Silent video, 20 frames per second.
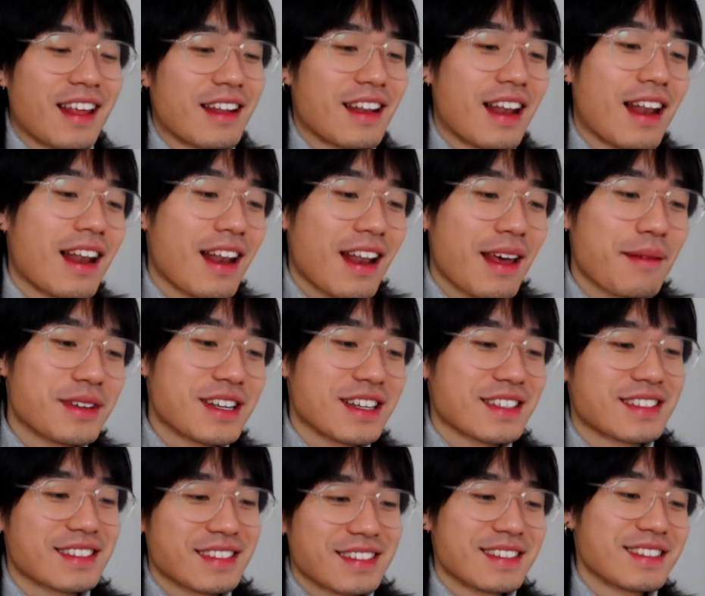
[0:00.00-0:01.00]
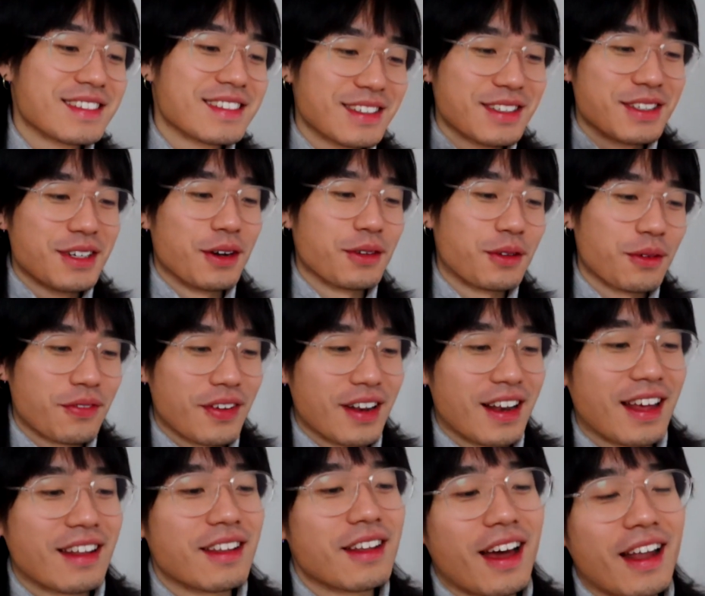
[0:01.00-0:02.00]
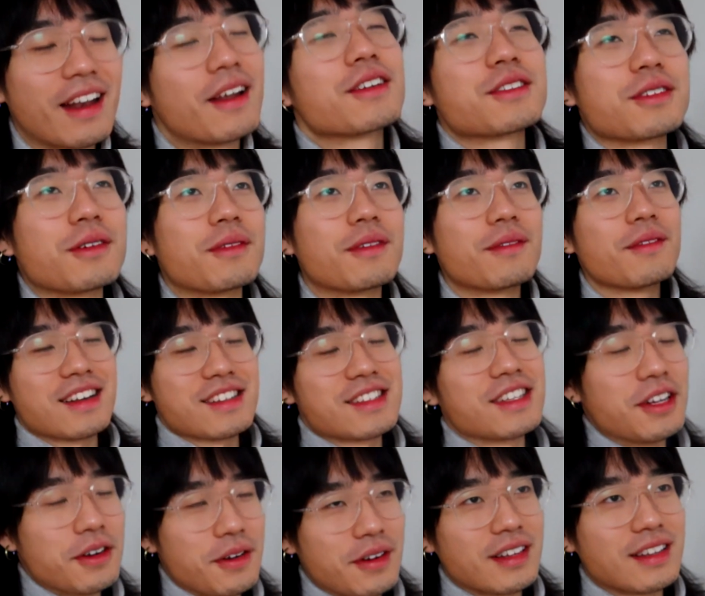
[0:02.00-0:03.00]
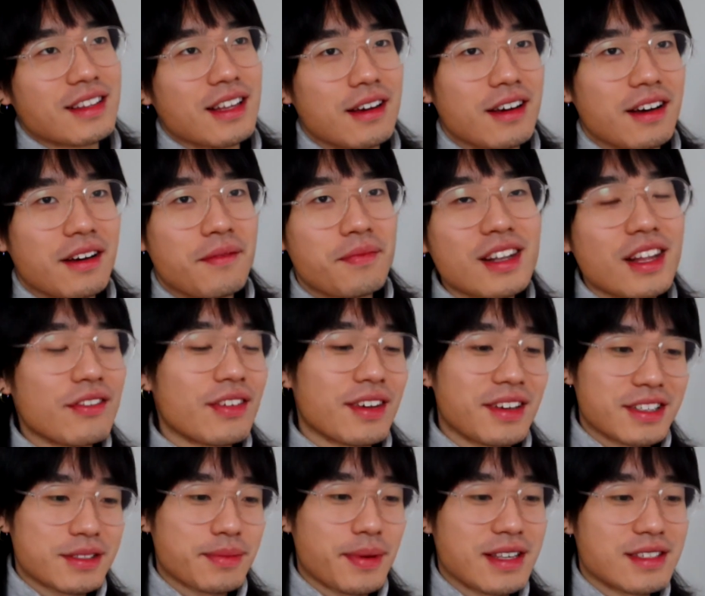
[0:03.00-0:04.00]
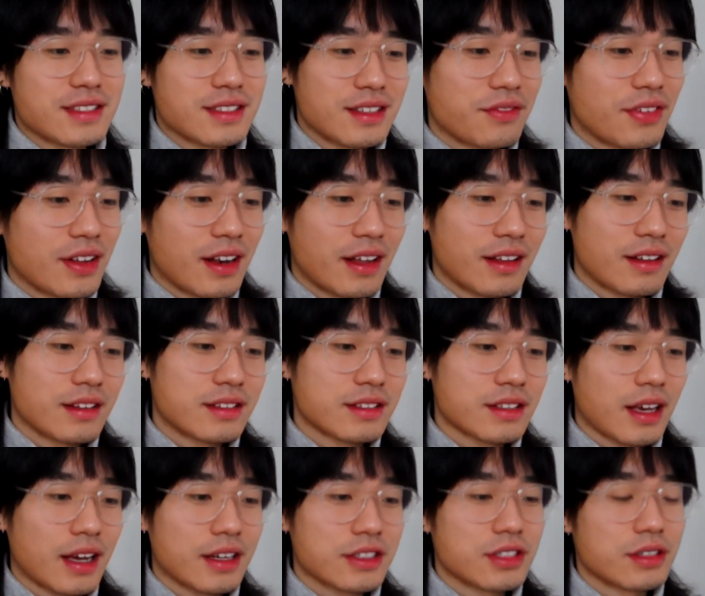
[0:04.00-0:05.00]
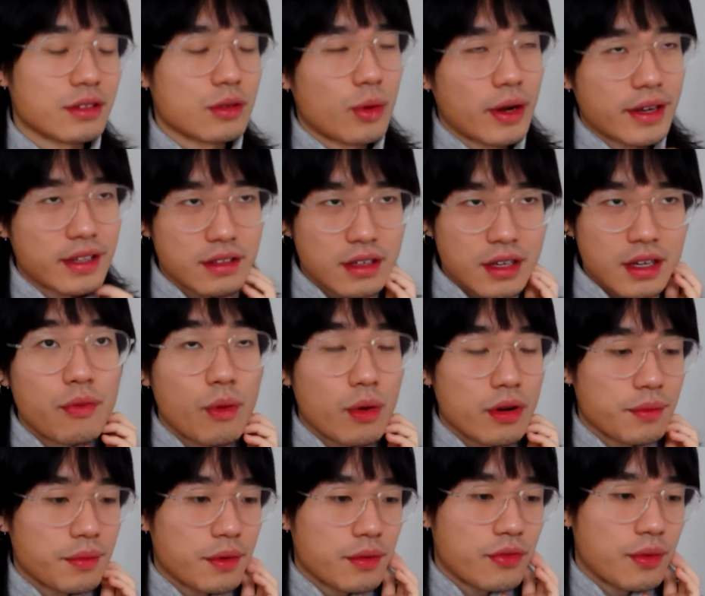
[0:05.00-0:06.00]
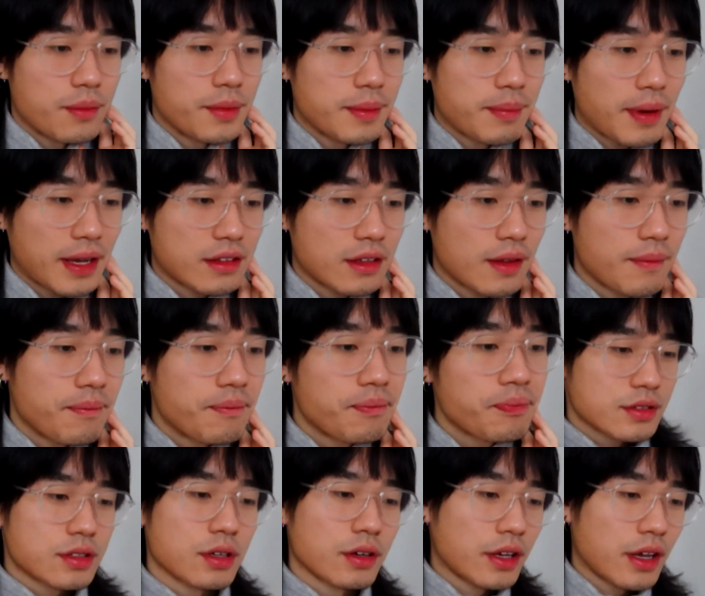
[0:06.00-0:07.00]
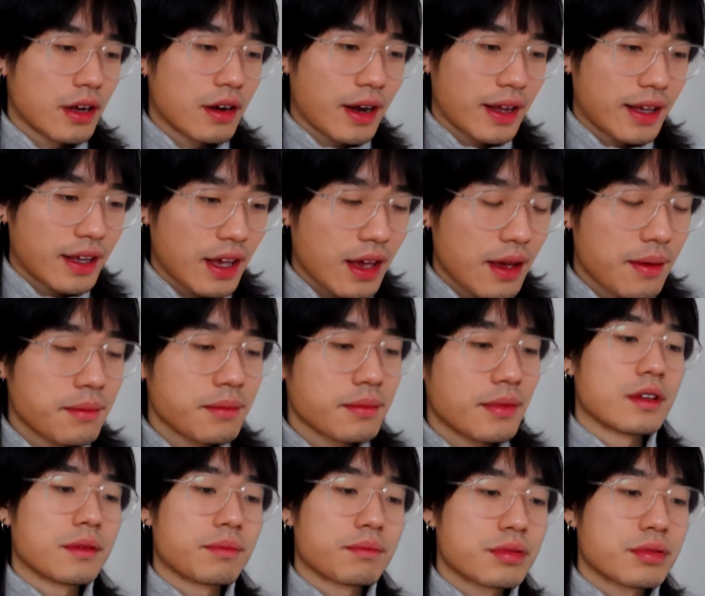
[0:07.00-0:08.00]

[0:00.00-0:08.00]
Let me just go to Finland, and also considering the living expense in Finland is actually quite affordable for me back then. So here I came. The